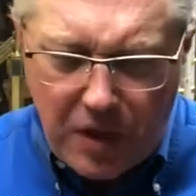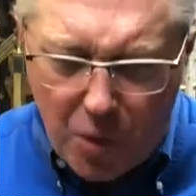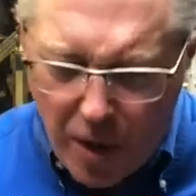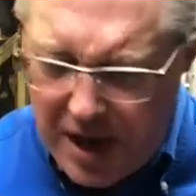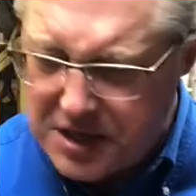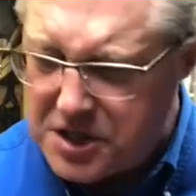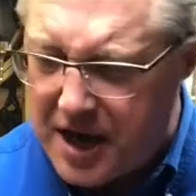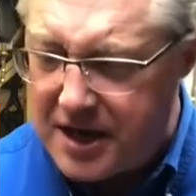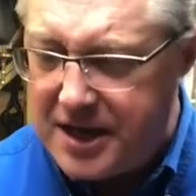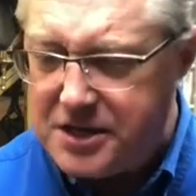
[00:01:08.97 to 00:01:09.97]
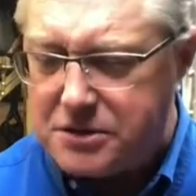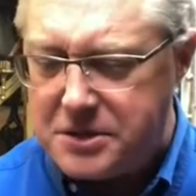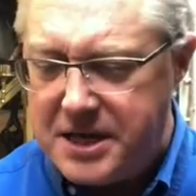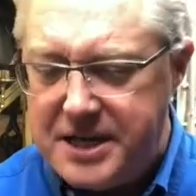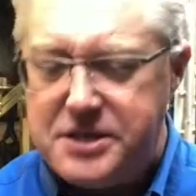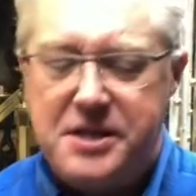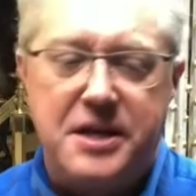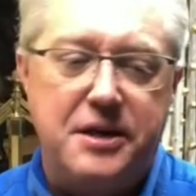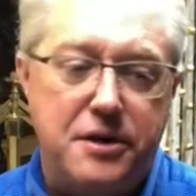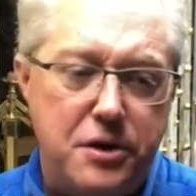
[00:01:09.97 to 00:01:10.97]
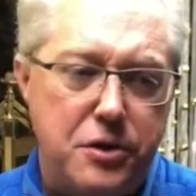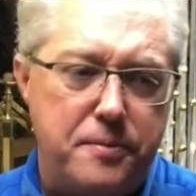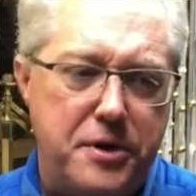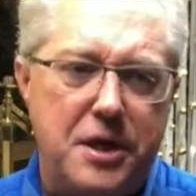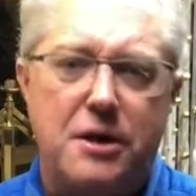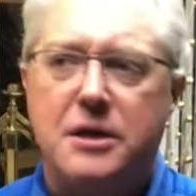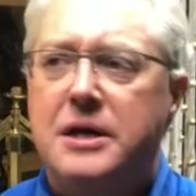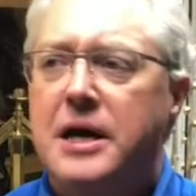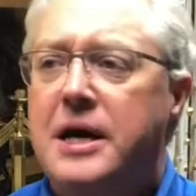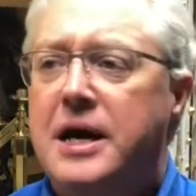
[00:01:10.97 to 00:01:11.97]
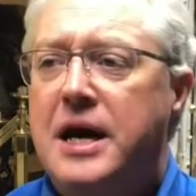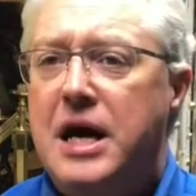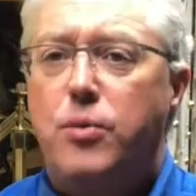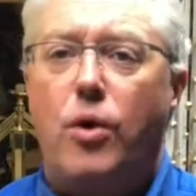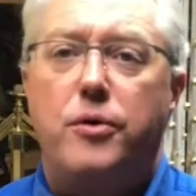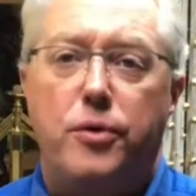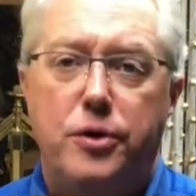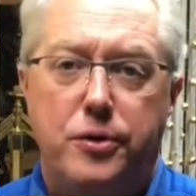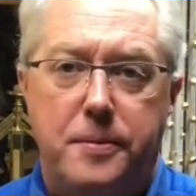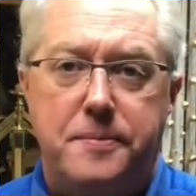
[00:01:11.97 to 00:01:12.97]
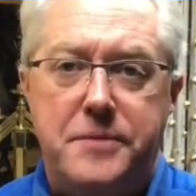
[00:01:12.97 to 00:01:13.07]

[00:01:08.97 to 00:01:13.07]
Waiting is not an easy thing to do, and particularly in one room.